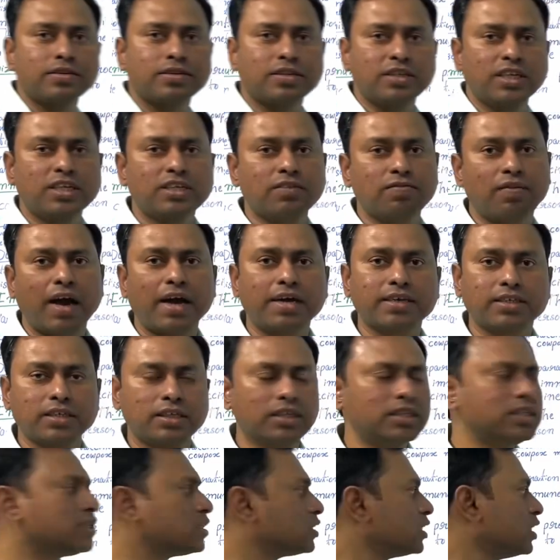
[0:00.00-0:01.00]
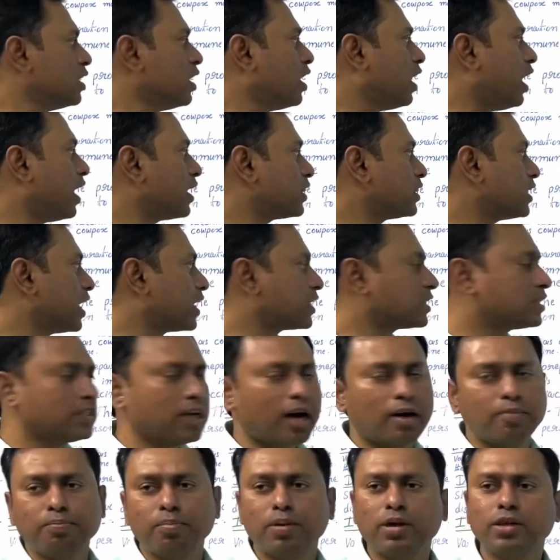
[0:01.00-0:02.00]
These vaccines are the
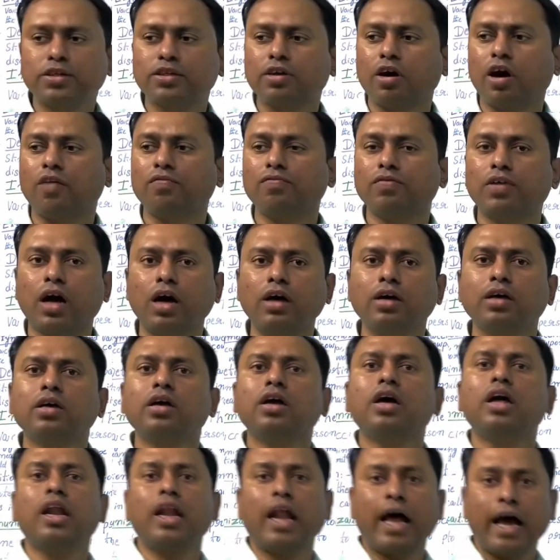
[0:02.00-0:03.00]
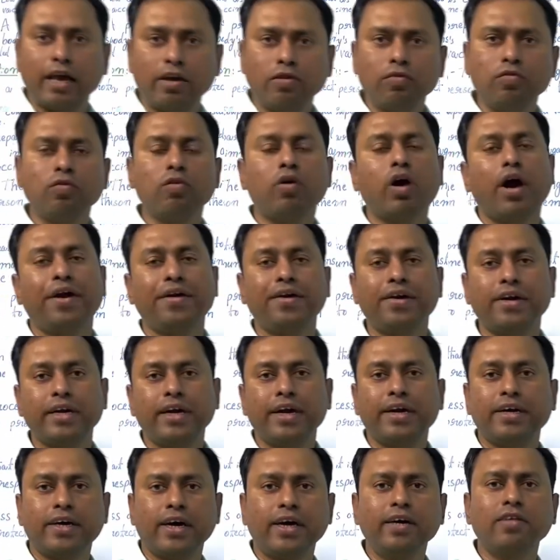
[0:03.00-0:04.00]
examples of the live
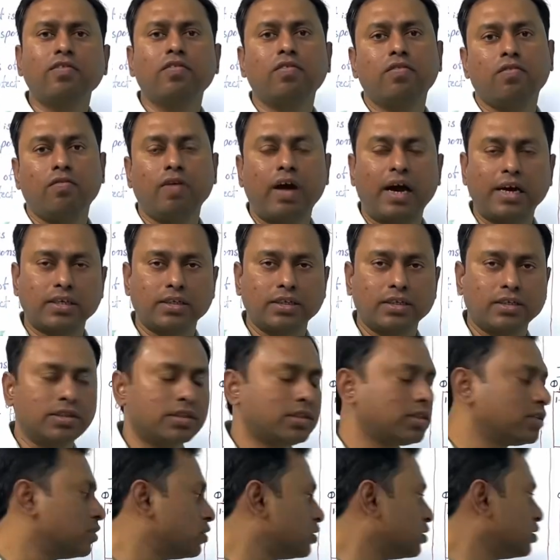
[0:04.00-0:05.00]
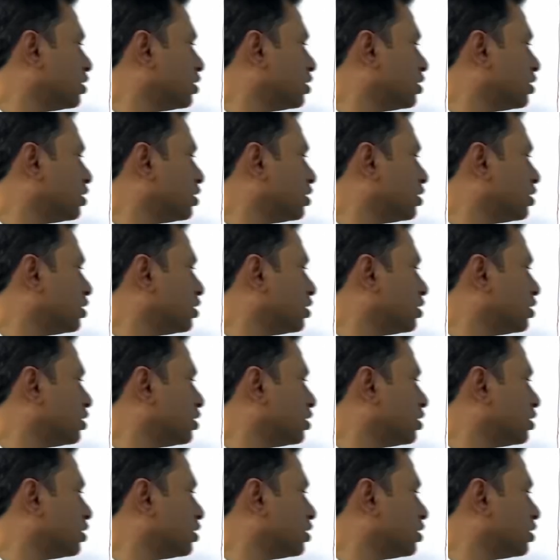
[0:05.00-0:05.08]
attenuated vaccines.